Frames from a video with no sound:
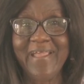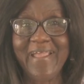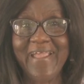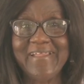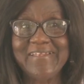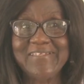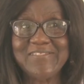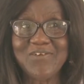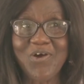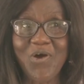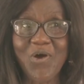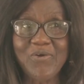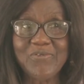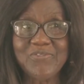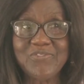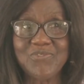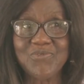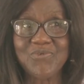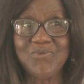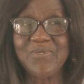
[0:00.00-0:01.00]
and
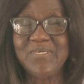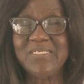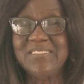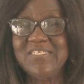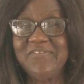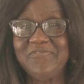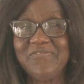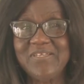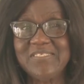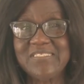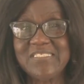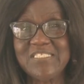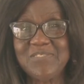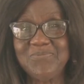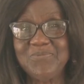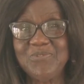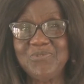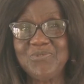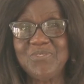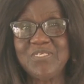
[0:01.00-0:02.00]
also differences
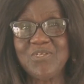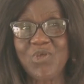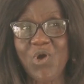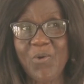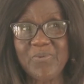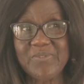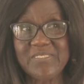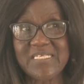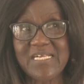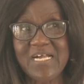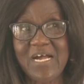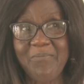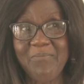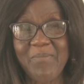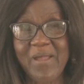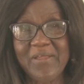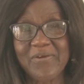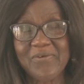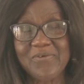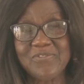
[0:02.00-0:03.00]
between optical
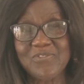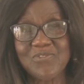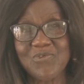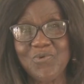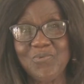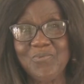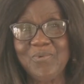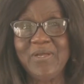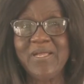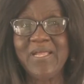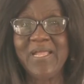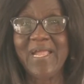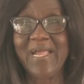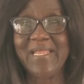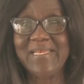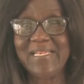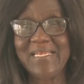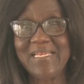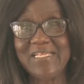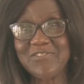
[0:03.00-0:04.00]
microscope
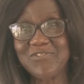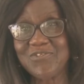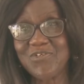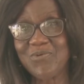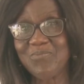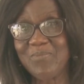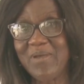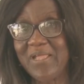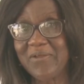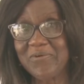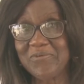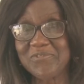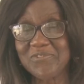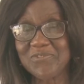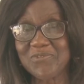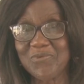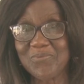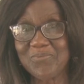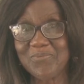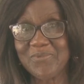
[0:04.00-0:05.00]
and electron
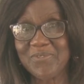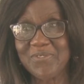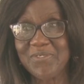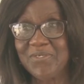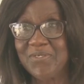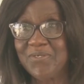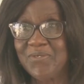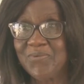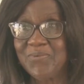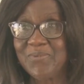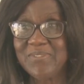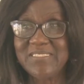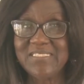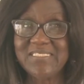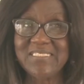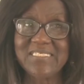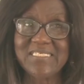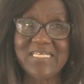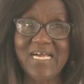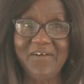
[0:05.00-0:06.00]
microscope. We
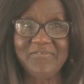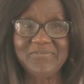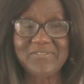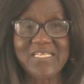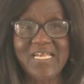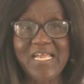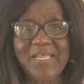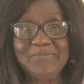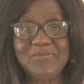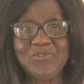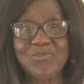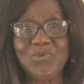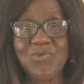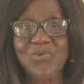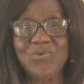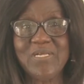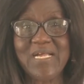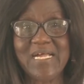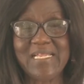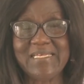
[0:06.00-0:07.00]
didn't have time to
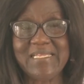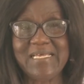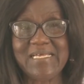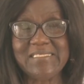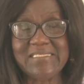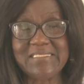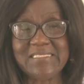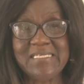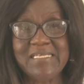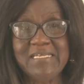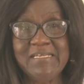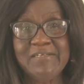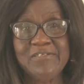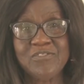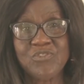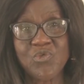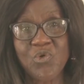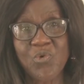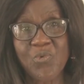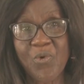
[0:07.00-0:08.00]
look at that.
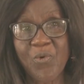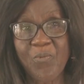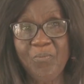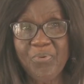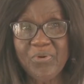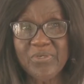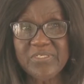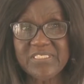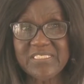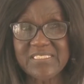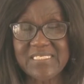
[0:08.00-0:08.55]
So we'll push